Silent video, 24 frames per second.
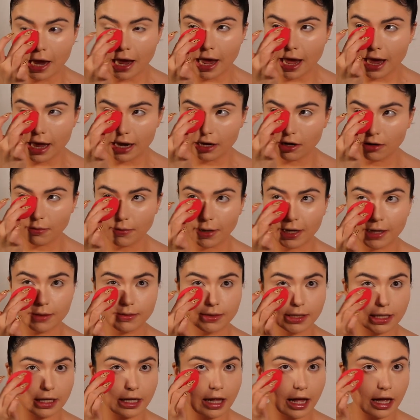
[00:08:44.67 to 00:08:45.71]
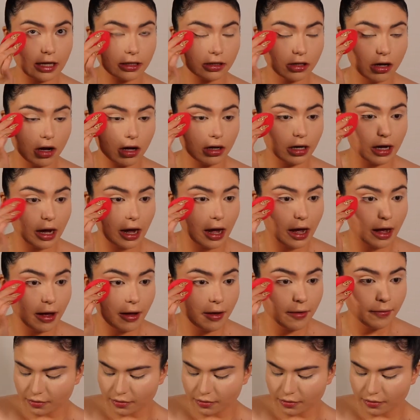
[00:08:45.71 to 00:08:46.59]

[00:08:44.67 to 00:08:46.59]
and your makeup's gonna last all day.